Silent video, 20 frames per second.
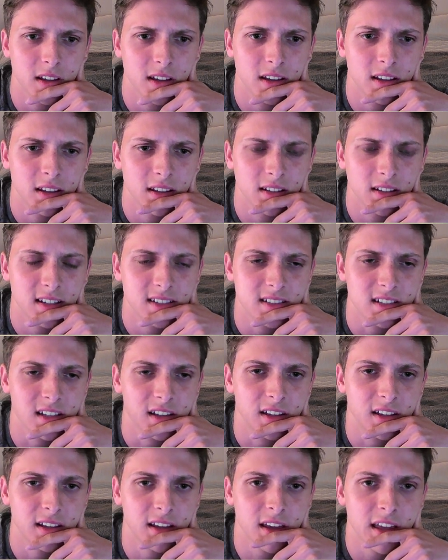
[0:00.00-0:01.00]
Let's
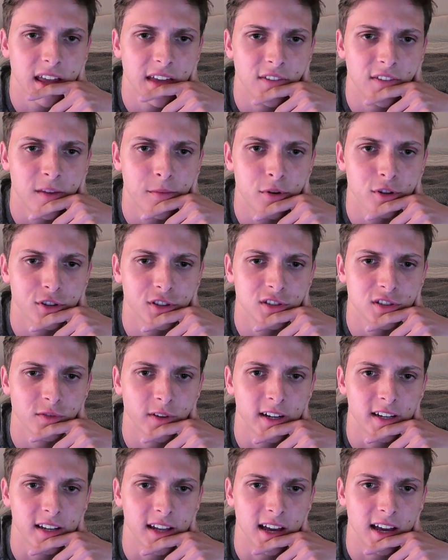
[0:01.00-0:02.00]
see. If he pushes
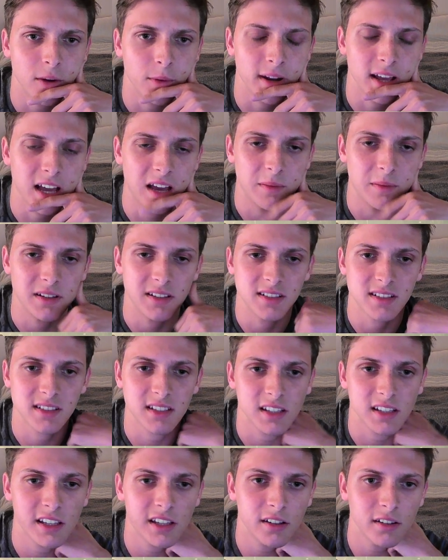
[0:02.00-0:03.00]
right now, what happens?
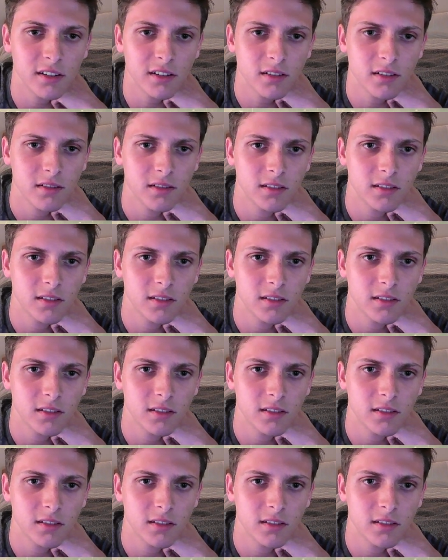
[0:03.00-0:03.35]
Here,